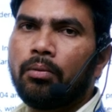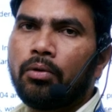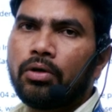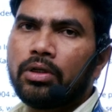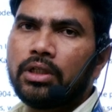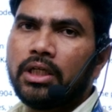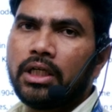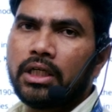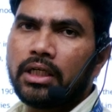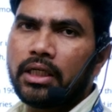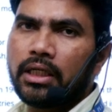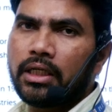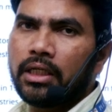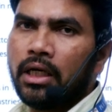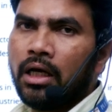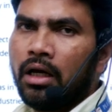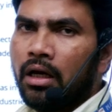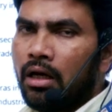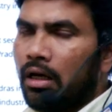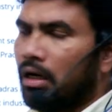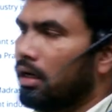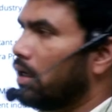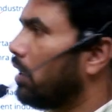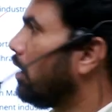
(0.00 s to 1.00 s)
about the
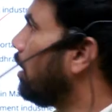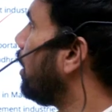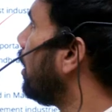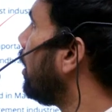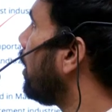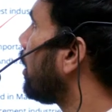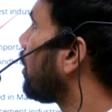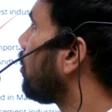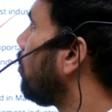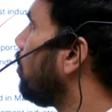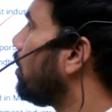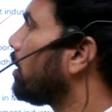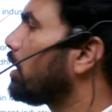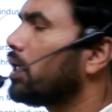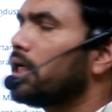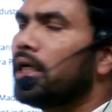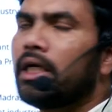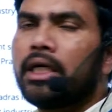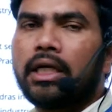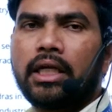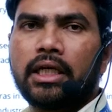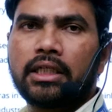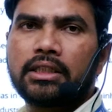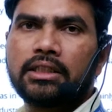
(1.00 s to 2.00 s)
cotton
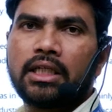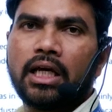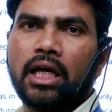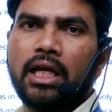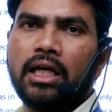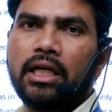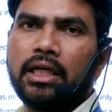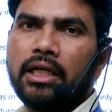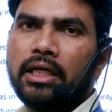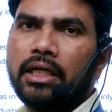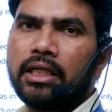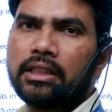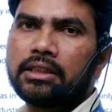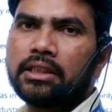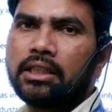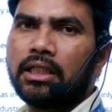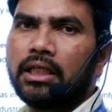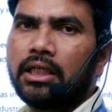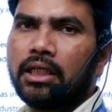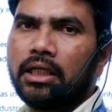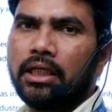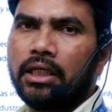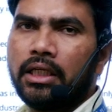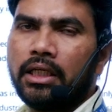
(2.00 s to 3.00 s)
and textile
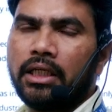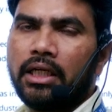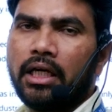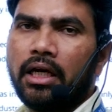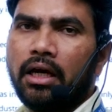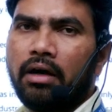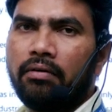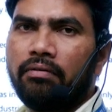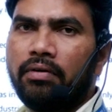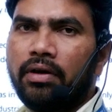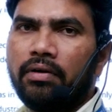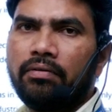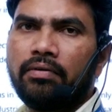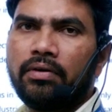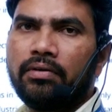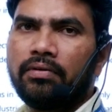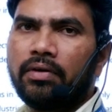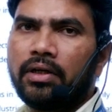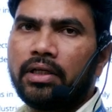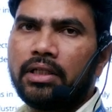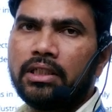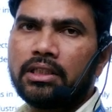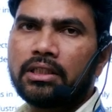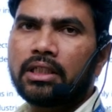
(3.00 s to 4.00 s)
industry in India when we
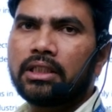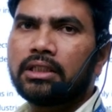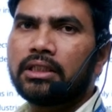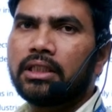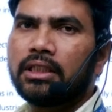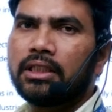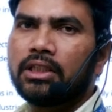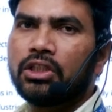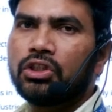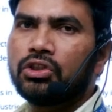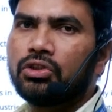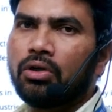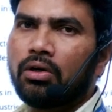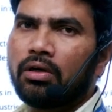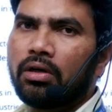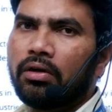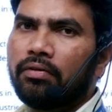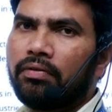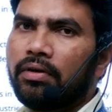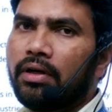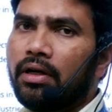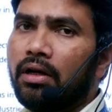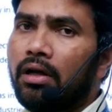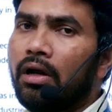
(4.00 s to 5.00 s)
were discussing the
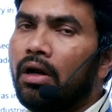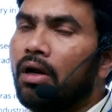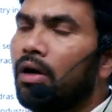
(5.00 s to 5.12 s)
geography